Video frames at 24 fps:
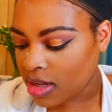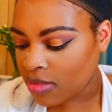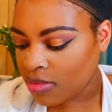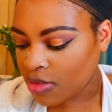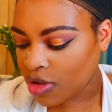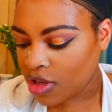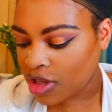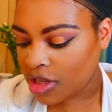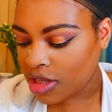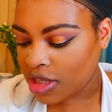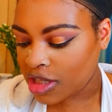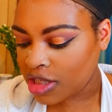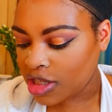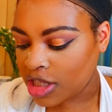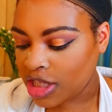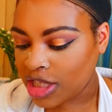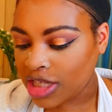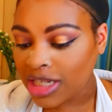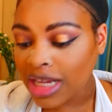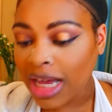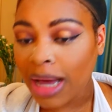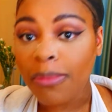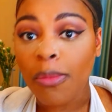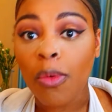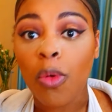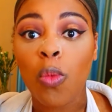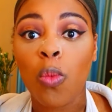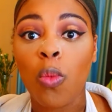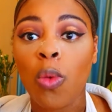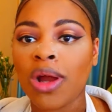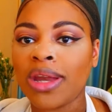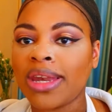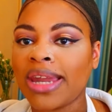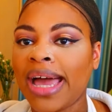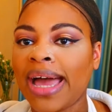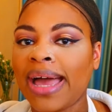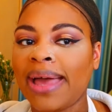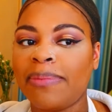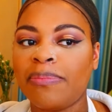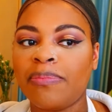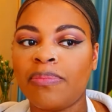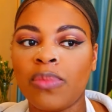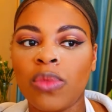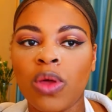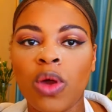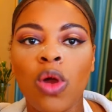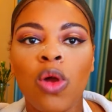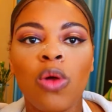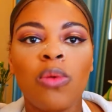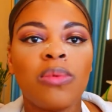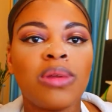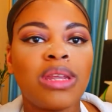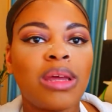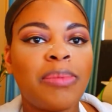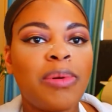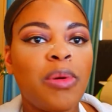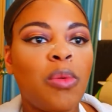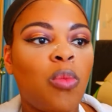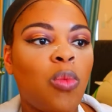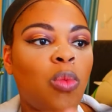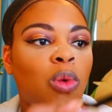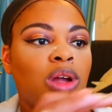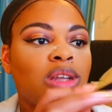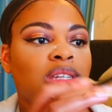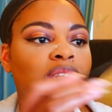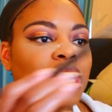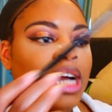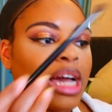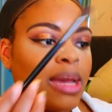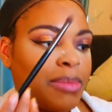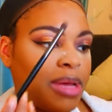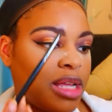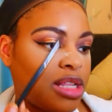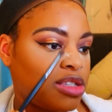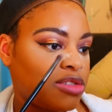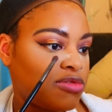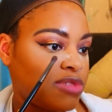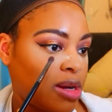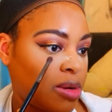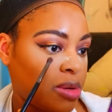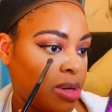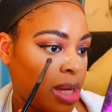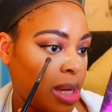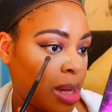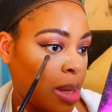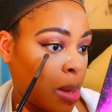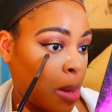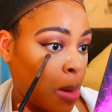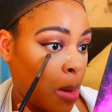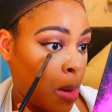I'm gonna tap one time. Tapping one time into Rowdy.